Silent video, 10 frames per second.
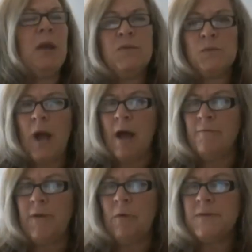It was
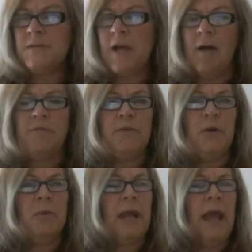rough. It was tough.
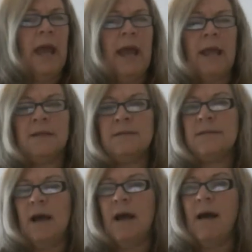There were
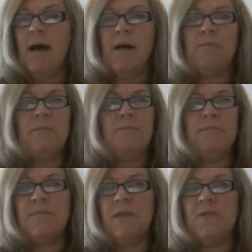gangs,
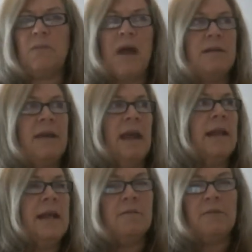the threat
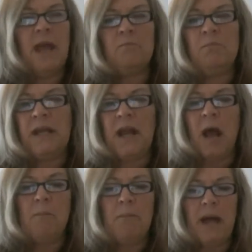daily of getting beat
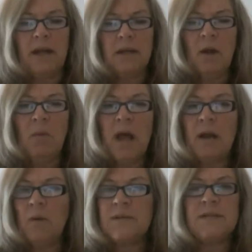up. But you know
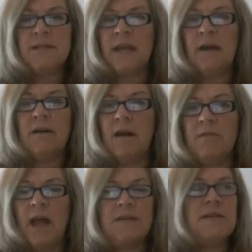what? I wasn't scared of
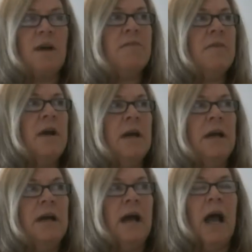that stuff.
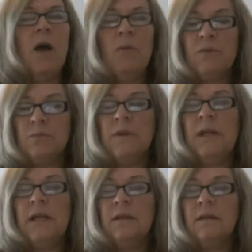I was
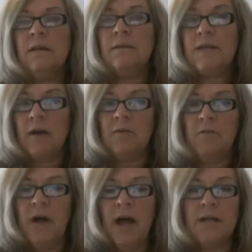really
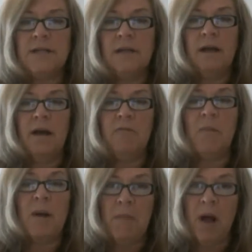terrified of
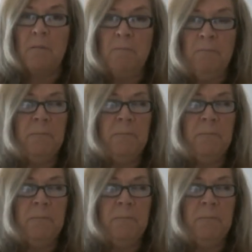my mom.